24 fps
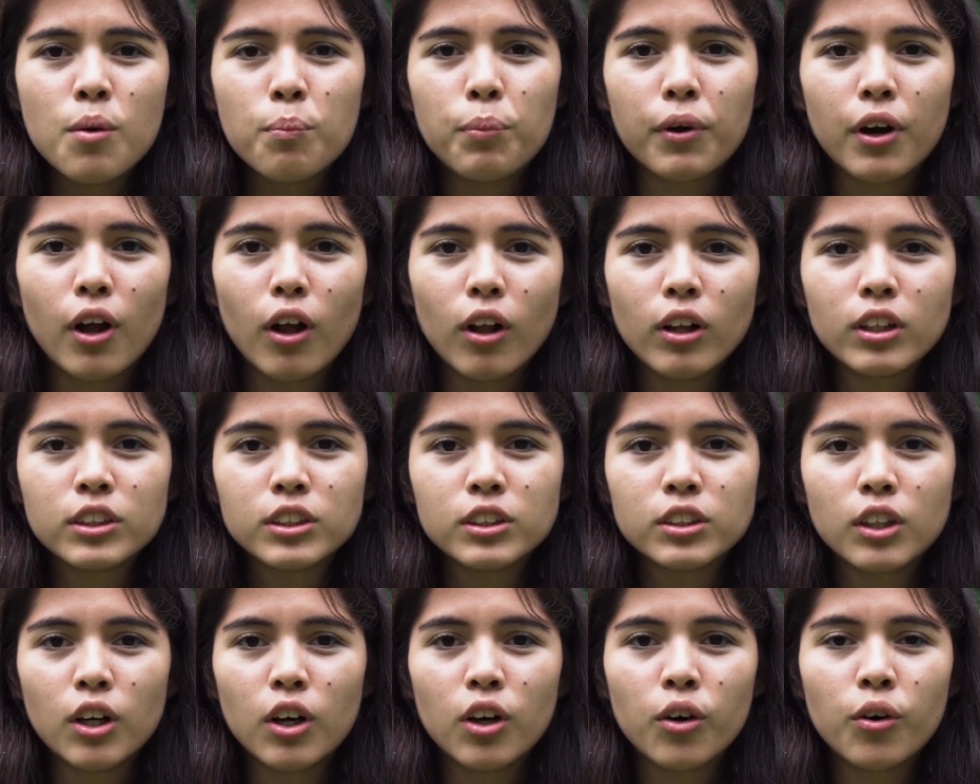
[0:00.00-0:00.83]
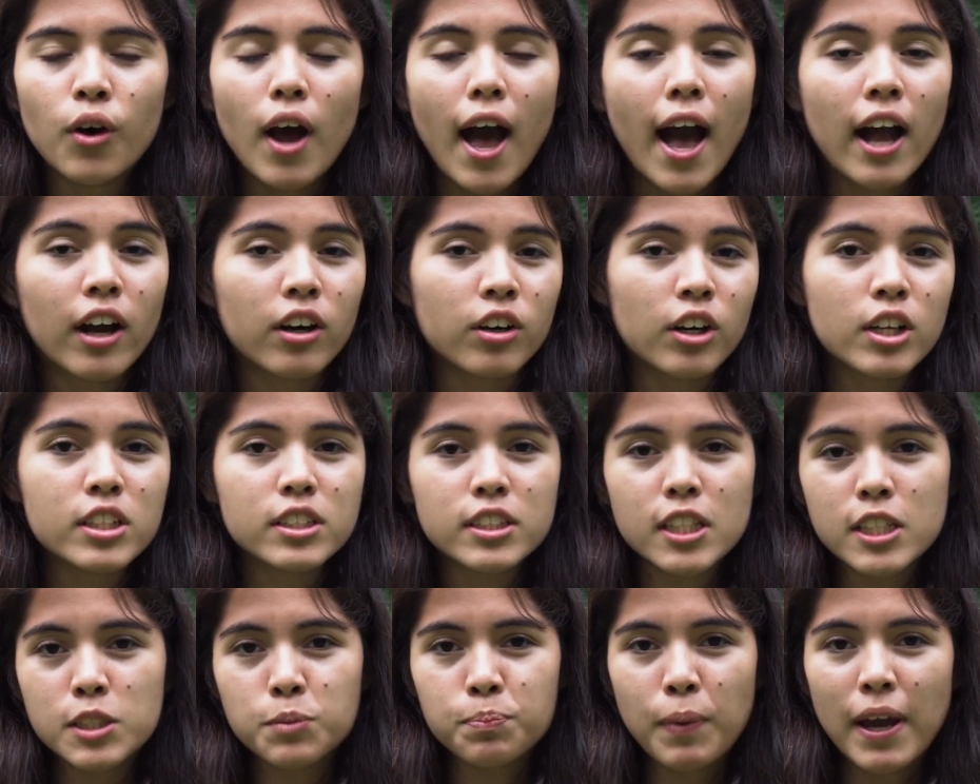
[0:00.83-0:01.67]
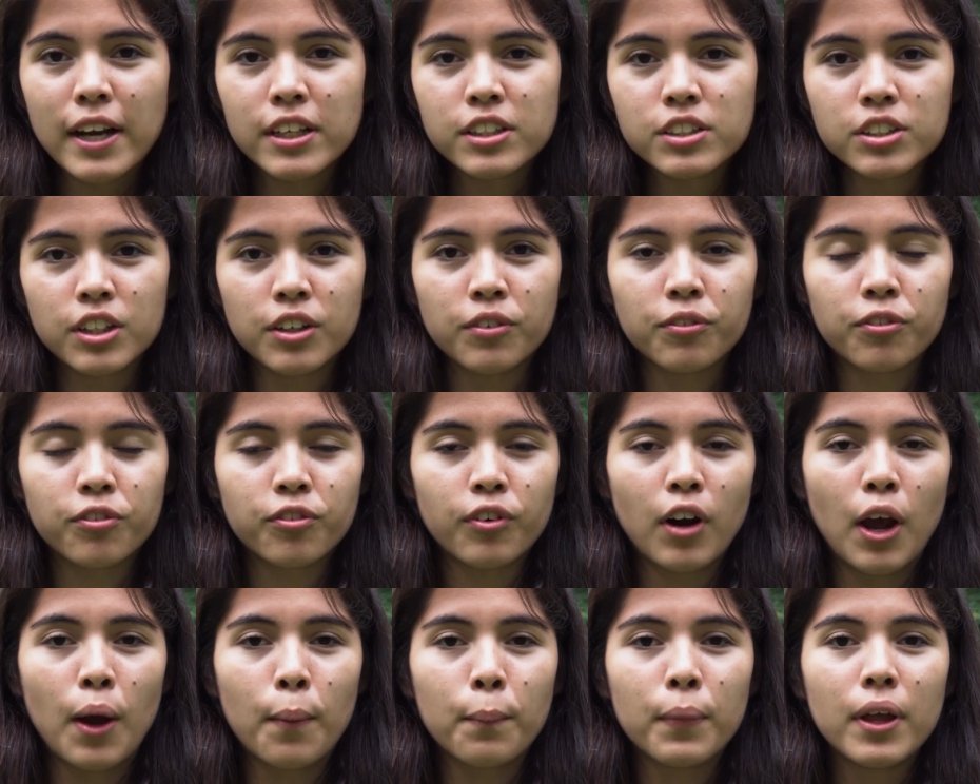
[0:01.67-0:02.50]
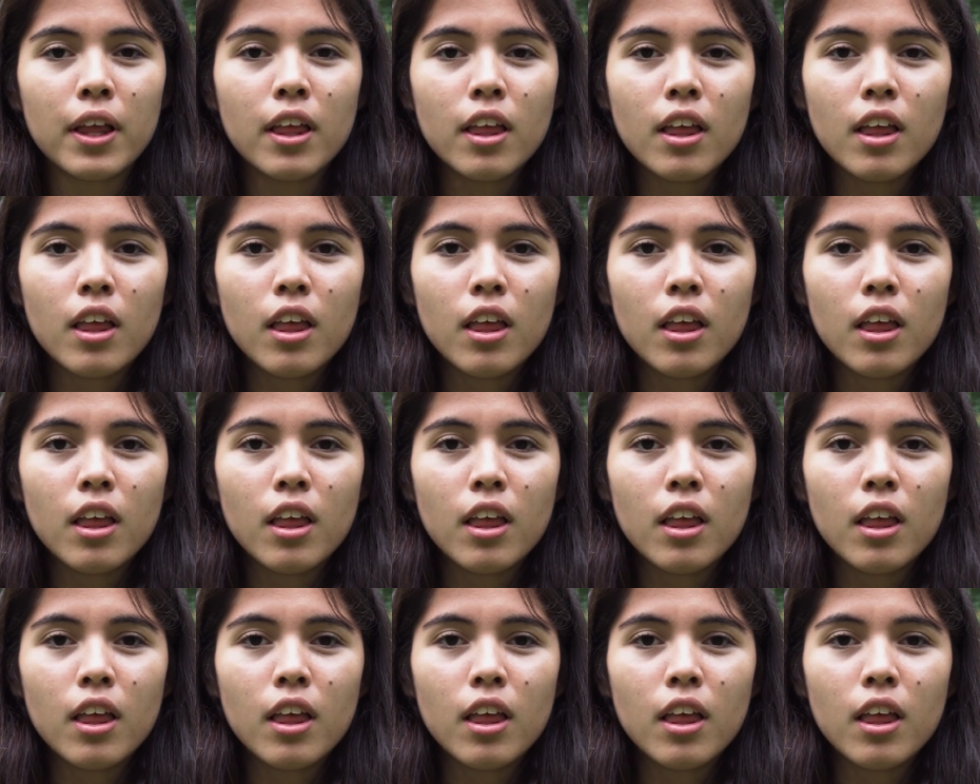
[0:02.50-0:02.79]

but also across the spectrum from